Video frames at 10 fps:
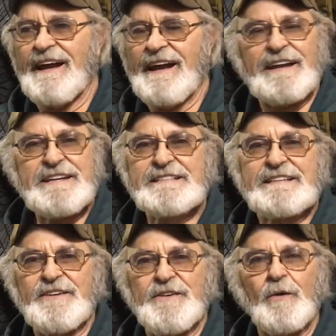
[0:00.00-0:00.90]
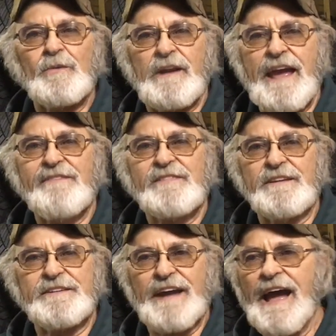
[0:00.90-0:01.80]
I just don't have the
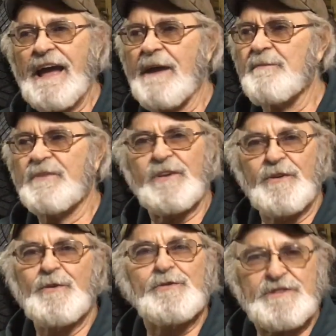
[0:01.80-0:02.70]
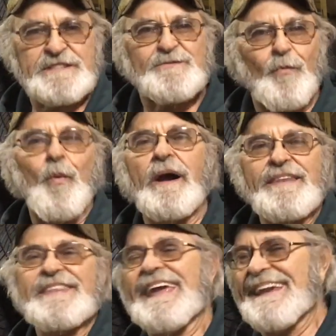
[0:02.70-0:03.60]
time to do just one
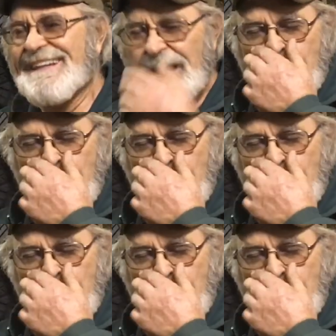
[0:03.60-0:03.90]
thing